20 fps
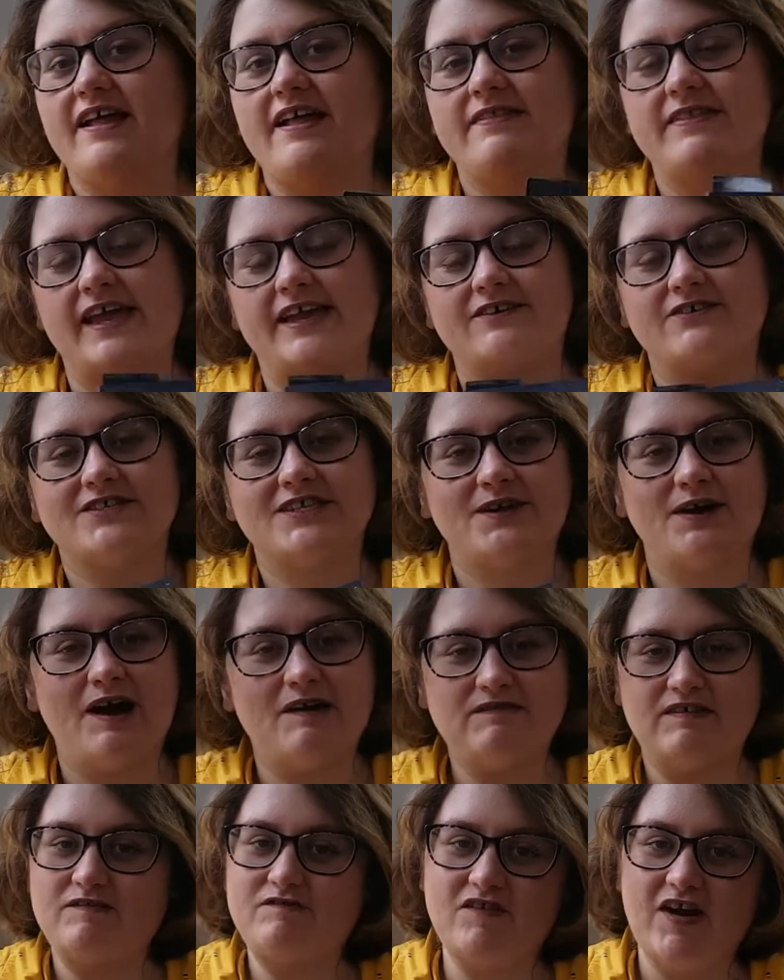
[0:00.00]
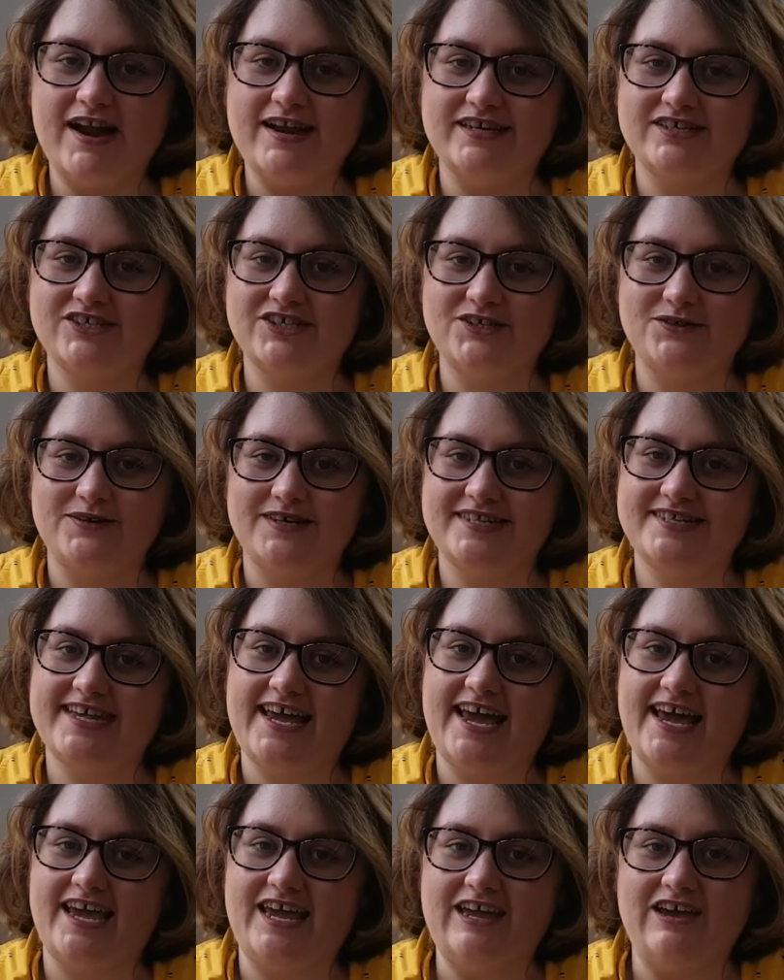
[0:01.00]
They also have a friend who is
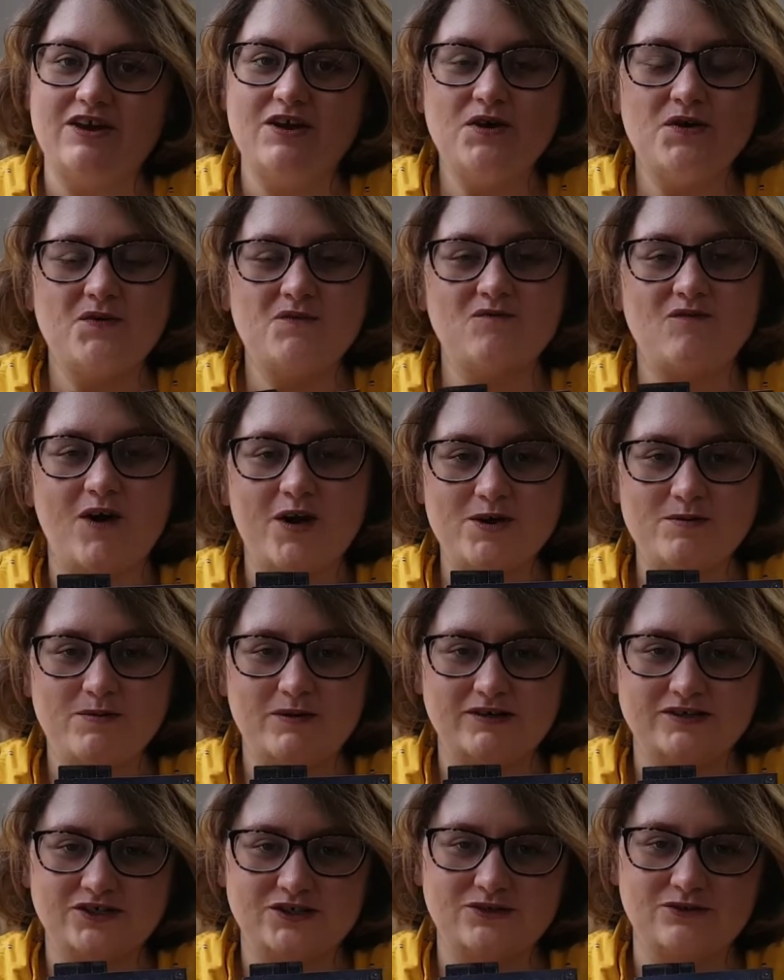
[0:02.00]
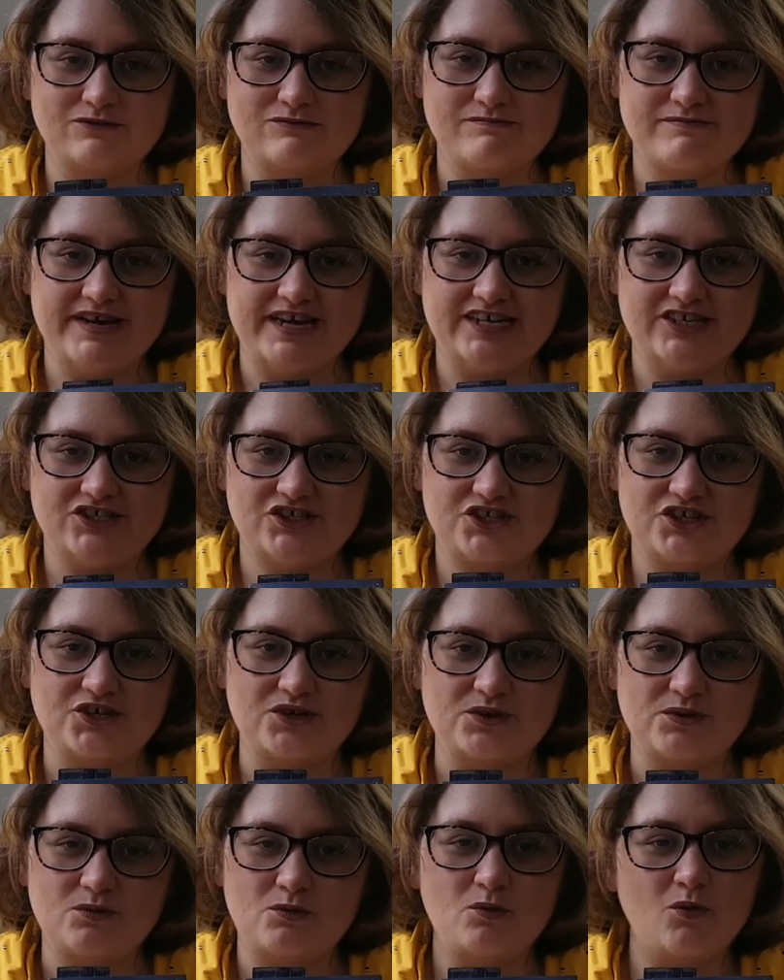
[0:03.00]
a robot called Mitch,
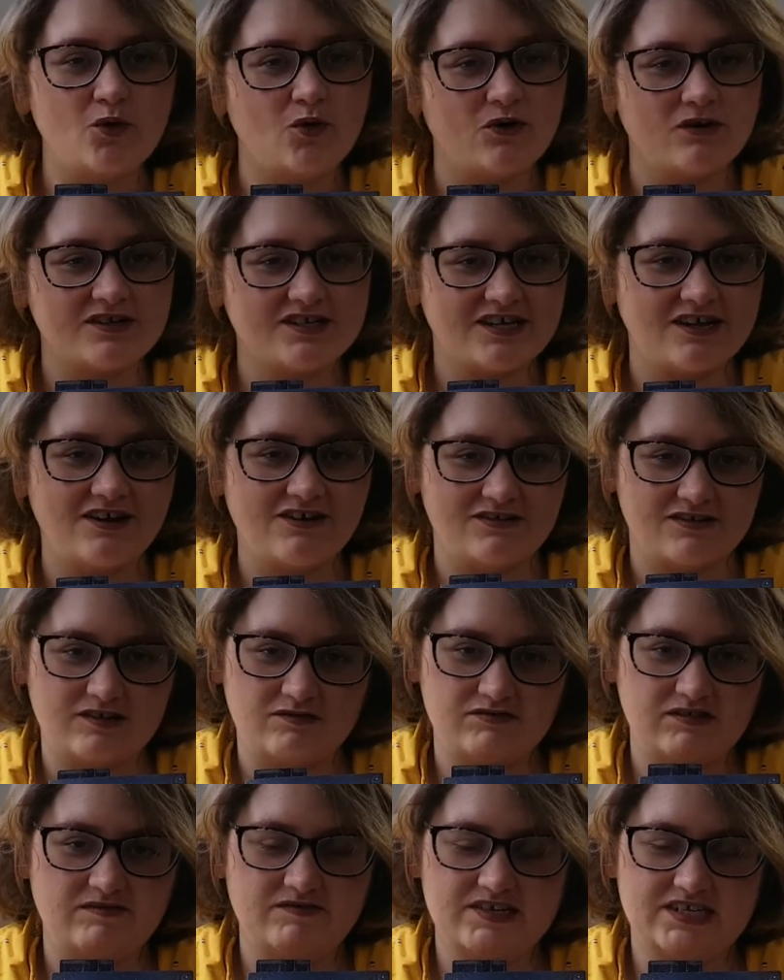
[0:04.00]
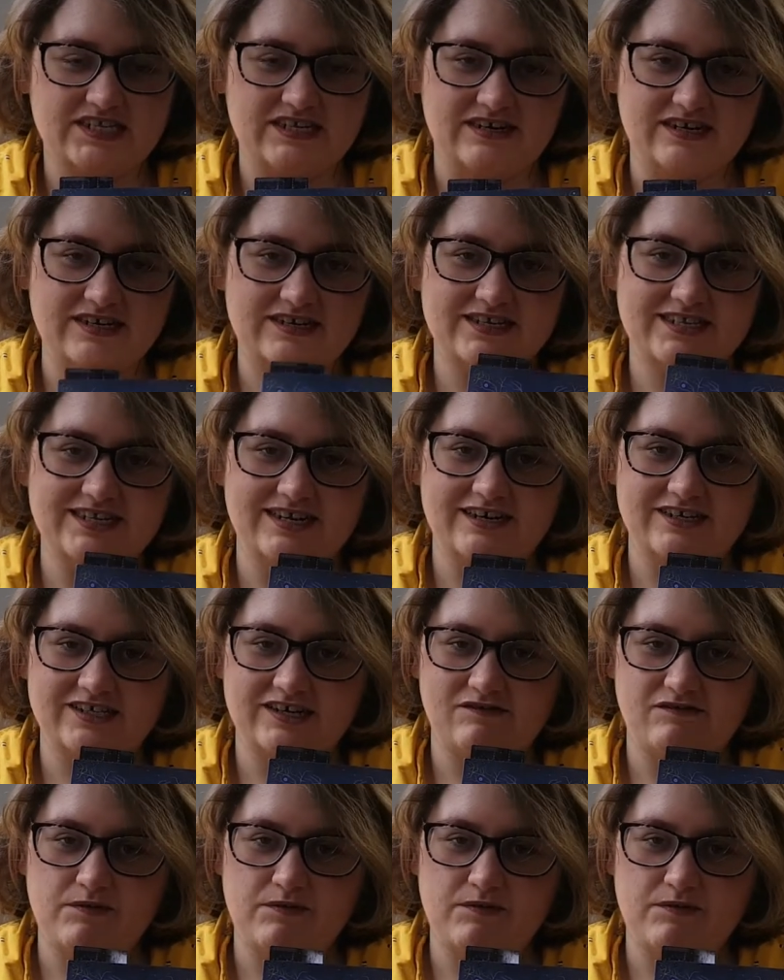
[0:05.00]
who walks along the riverside searching for